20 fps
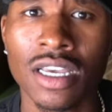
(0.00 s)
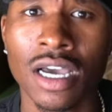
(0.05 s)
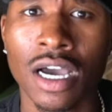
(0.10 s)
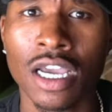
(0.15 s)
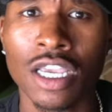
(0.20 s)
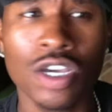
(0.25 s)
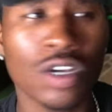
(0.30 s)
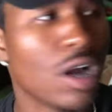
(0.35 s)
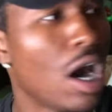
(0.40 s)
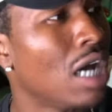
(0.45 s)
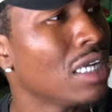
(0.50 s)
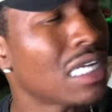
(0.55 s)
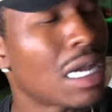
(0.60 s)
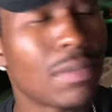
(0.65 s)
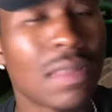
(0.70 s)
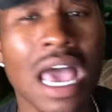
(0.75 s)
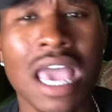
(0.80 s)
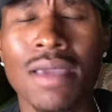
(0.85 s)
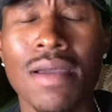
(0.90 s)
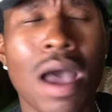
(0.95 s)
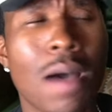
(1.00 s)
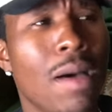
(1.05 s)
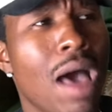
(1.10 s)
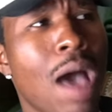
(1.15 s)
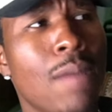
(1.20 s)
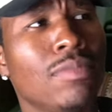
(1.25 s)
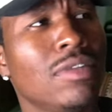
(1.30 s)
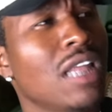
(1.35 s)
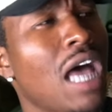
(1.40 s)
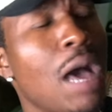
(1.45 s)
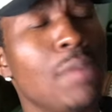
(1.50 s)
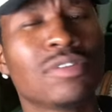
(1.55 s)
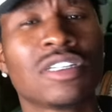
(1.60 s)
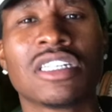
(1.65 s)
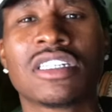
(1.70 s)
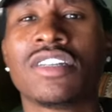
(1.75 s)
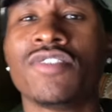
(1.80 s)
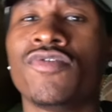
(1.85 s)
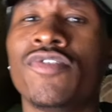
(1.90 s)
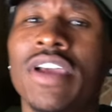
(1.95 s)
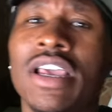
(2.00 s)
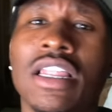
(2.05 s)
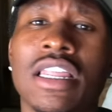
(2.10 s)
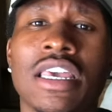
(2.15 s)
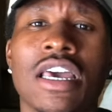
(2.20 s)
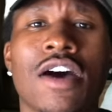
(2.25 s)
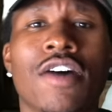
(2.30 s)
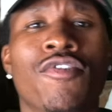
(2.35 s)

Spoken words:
You know what I'm saying? I'm like, I'm just really,